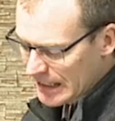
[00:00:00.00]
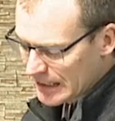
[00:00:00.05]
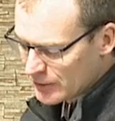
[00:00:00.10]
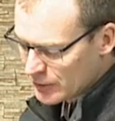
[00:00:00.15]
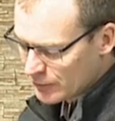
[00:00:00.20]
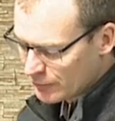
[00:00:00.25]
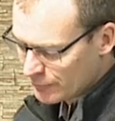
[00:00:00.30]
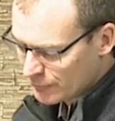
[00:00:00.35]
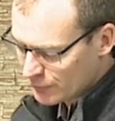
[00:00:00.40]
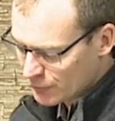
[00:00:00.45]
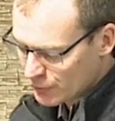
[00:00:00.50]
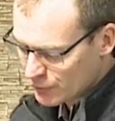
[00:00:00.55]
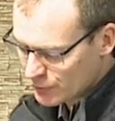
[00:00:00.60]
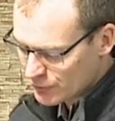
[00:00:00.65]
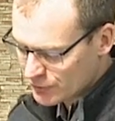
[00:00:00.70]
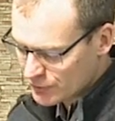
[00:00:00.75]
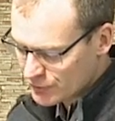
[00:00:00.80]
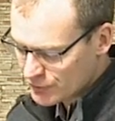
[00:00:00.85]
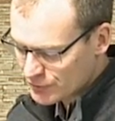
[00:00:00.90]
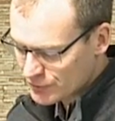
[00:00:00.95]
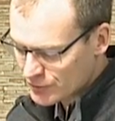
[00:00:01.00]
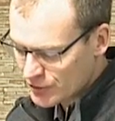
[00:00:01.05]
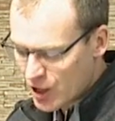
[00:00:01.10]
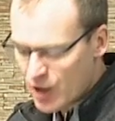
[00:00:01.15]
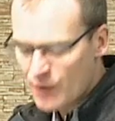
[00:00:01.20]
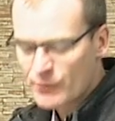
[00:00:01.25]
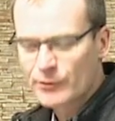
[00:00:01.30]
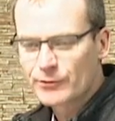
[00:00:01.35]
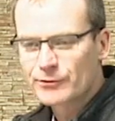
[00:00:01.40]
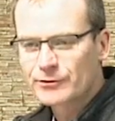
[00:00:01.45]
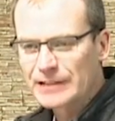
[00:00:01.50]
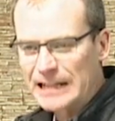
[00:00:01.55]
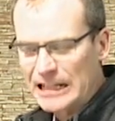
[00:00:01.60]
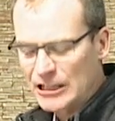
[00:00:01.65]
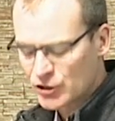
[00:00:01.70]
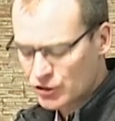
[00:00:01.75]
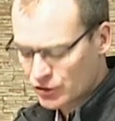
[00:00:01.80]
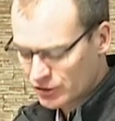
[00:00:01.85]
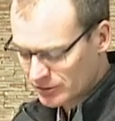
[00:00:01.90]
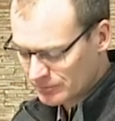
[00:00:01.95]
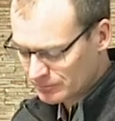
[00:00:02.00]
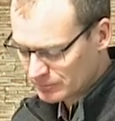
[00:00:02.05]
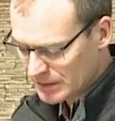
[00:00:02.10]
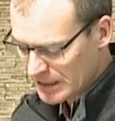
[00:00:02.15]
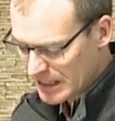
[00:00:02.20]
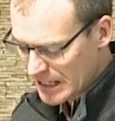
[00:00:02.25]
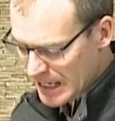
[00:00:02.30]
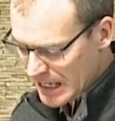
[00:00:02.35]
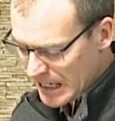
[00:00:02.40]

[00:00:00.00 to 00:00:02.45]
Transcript: in the furnace of affliction